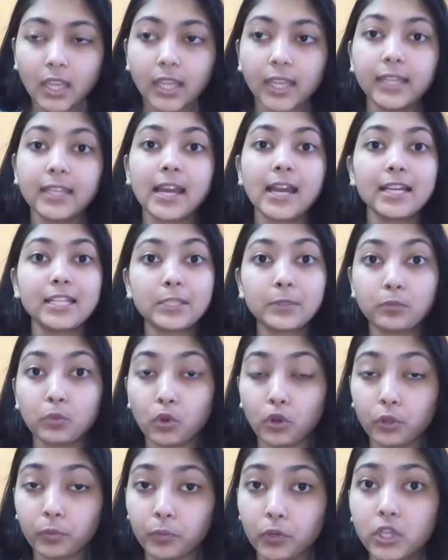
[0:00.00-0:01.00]
it has
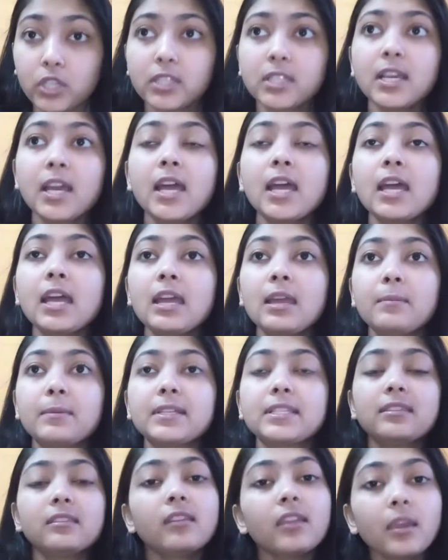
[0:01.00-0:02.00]
more books,
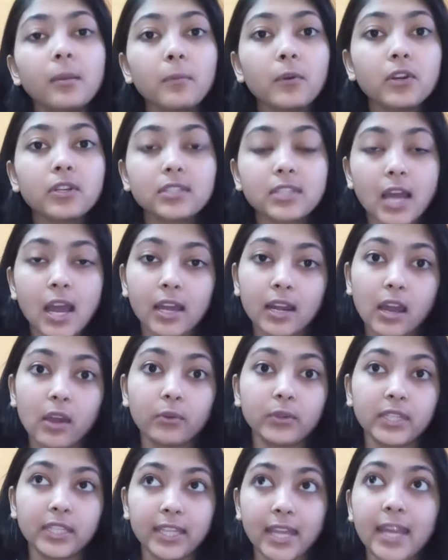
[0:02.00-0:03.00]
because 3 books are
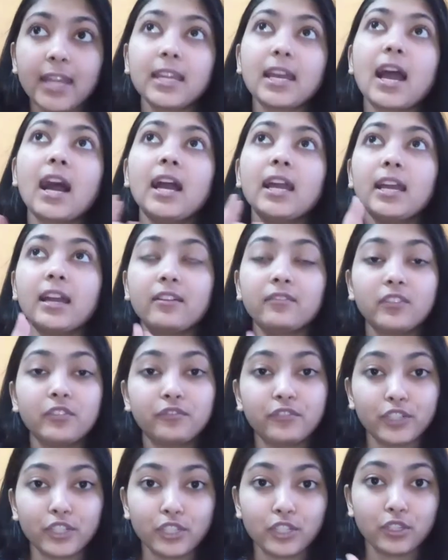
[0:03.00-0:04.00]
out yet. I have the
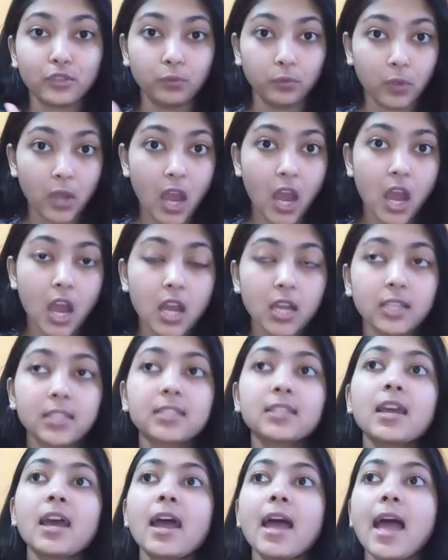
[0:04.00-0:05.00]
first 2
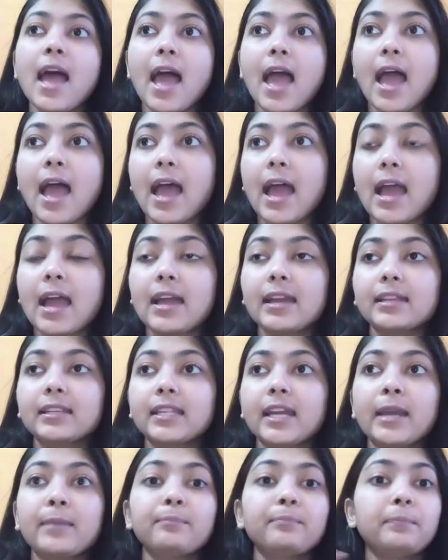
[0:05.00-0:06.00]
arcs
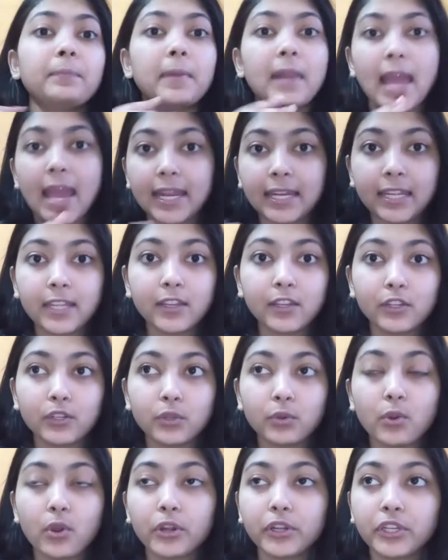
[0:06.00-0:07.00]
and I'm planning
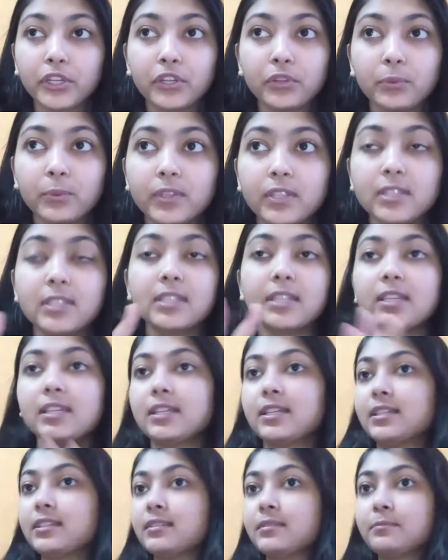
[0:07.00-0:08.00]
to continue with the
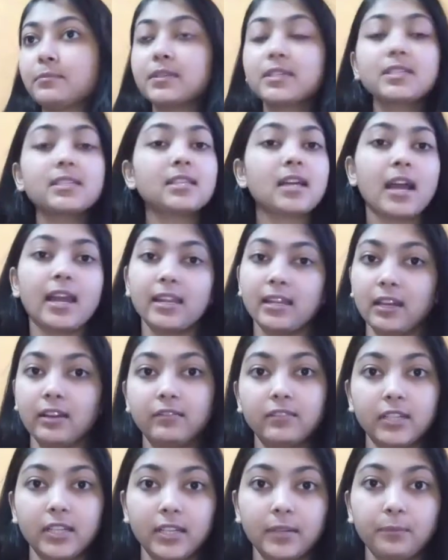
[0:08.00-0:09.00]
series because I
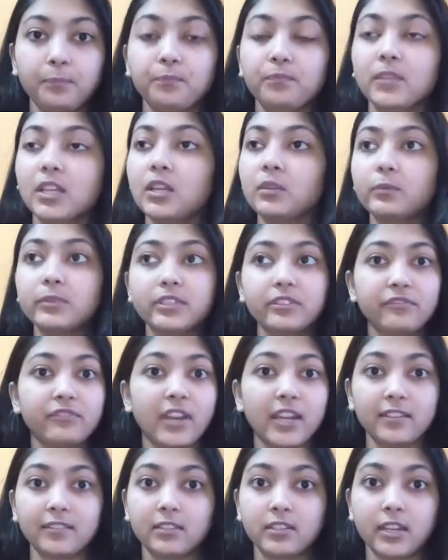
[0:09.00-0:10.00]
loved it. It was a
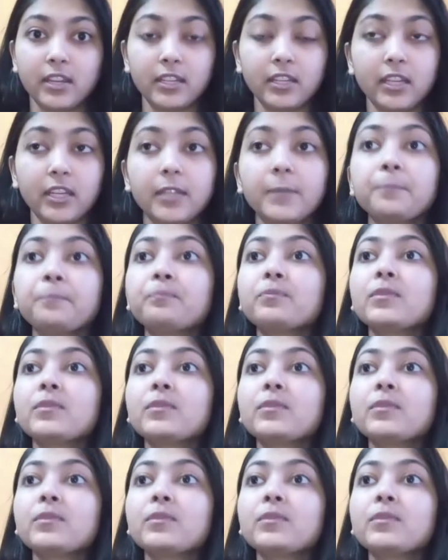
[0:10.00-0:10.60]
5-star read.